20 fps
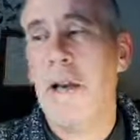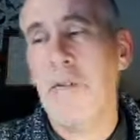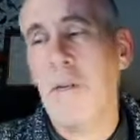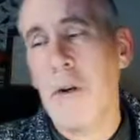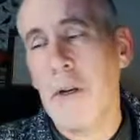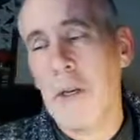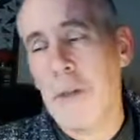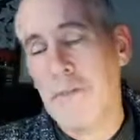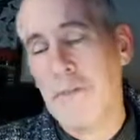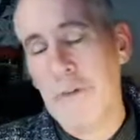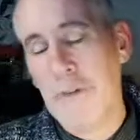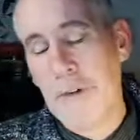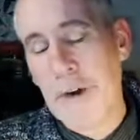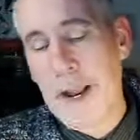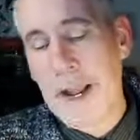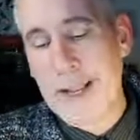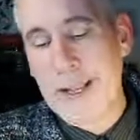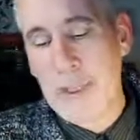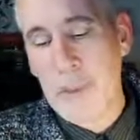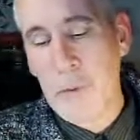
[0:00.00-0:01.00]
I've got a
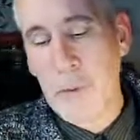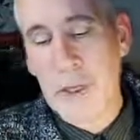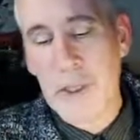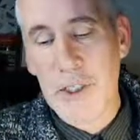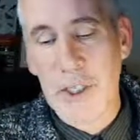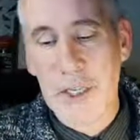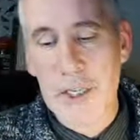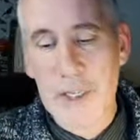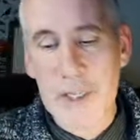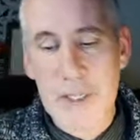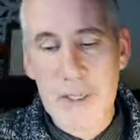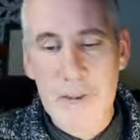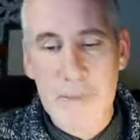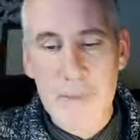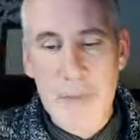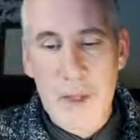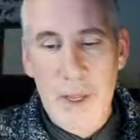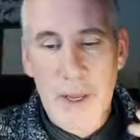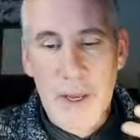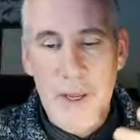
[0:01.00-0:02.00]
phrase which is
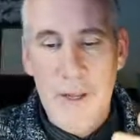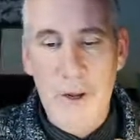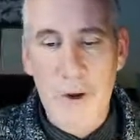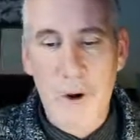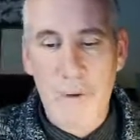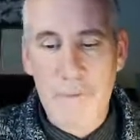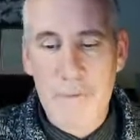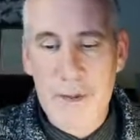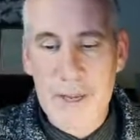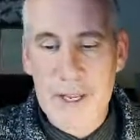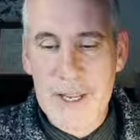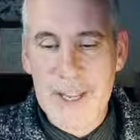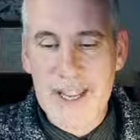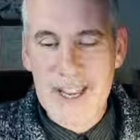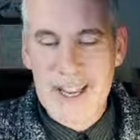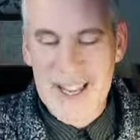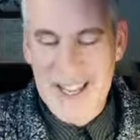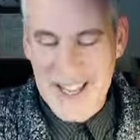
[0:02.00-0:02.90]
uh, coffee,